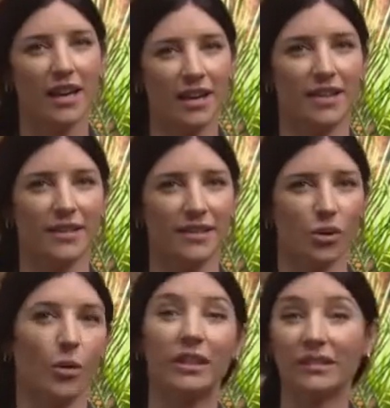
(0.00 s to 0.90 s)
is
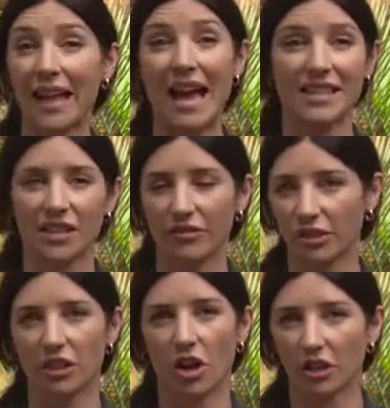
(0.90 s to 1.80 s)
going to last a
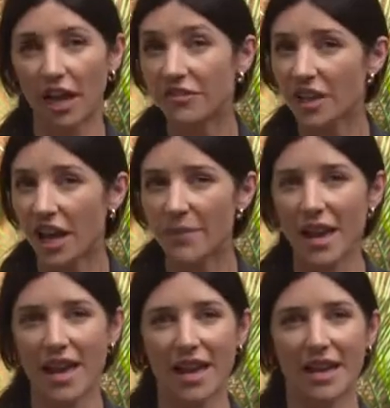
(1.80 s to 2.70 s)
really long lifetime
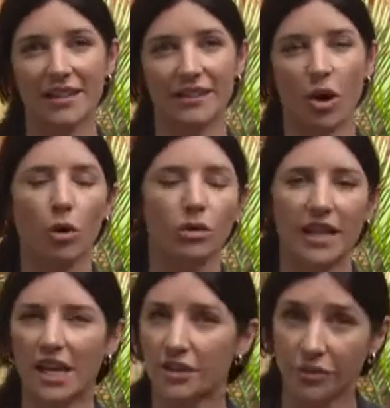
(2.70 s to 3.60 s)
and hold
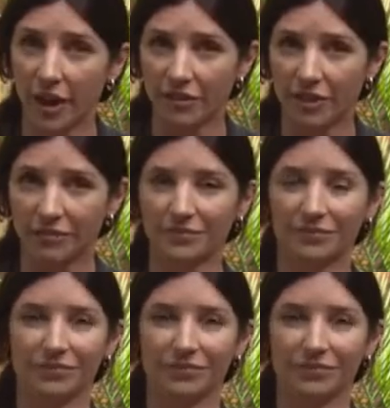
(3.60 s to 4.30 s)
an edge forever.